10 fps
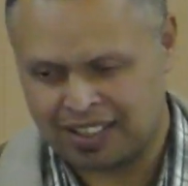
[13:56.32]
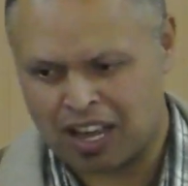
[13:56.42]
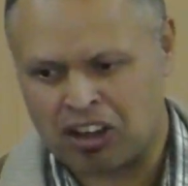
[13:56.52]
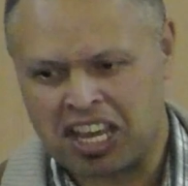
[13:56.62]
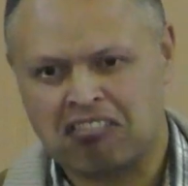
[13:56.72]

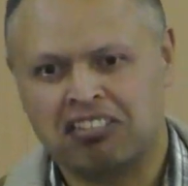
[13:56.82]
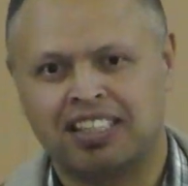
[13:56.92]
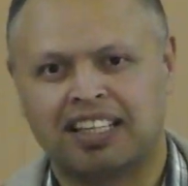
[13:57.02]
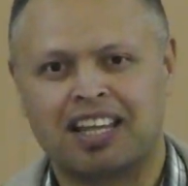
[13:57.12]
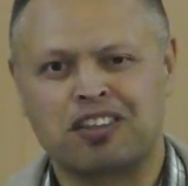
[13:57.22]
Now, here is
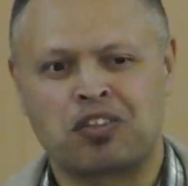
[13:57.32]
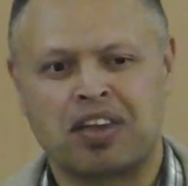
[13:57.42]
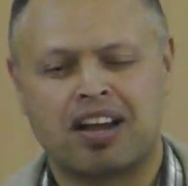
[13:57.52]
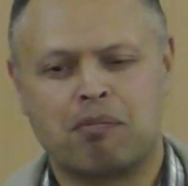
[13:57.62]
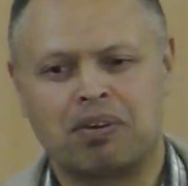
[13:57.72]
another
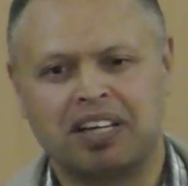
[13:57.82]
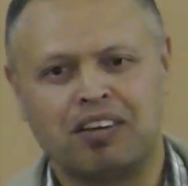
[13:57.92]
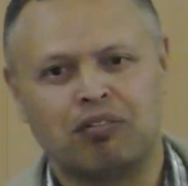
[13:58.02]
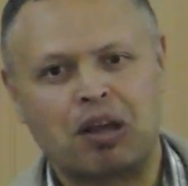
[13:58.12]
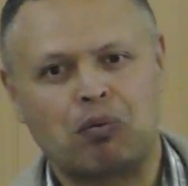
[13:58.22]
thing I
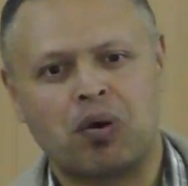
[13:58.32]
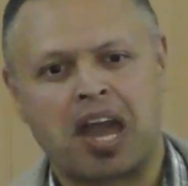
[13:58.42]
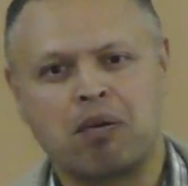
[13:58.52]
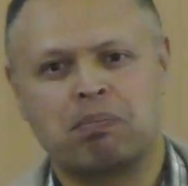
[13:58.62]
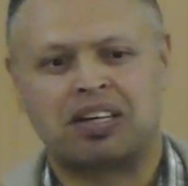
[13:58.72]
believe that will
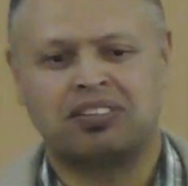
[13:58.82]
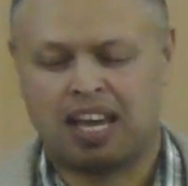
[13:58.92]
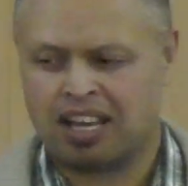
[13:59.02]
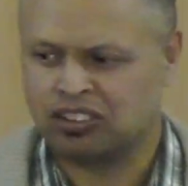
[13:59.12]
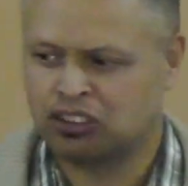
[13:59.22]
help us
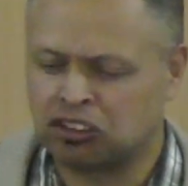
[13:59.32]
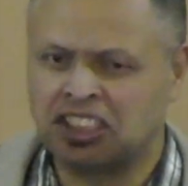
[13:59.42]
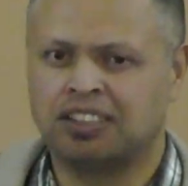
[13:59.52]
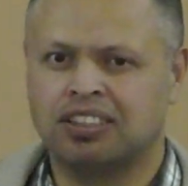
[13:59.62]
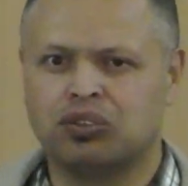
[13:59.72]
as
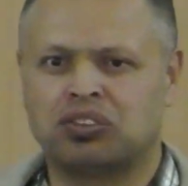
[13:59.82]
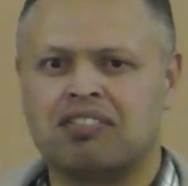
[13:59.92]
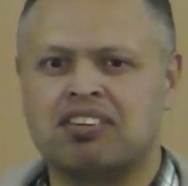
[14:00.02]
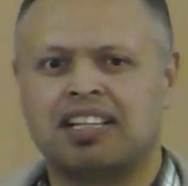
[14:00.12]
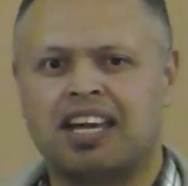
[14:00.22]
Christians or
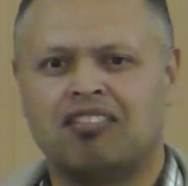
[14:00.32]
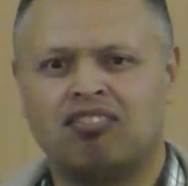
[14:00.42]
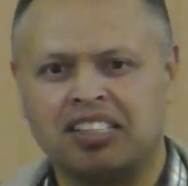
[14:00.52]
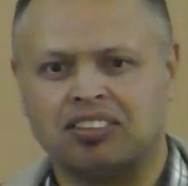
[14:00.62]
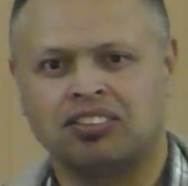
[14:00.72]
Seventh day
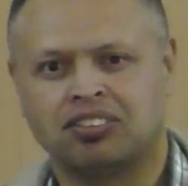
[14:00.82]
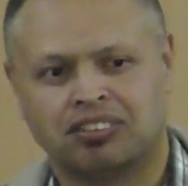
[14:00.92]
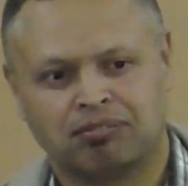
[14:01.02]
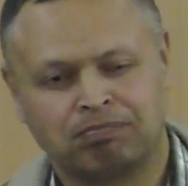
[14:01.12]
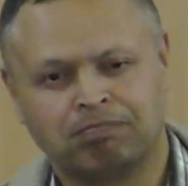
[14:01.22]
Adventists.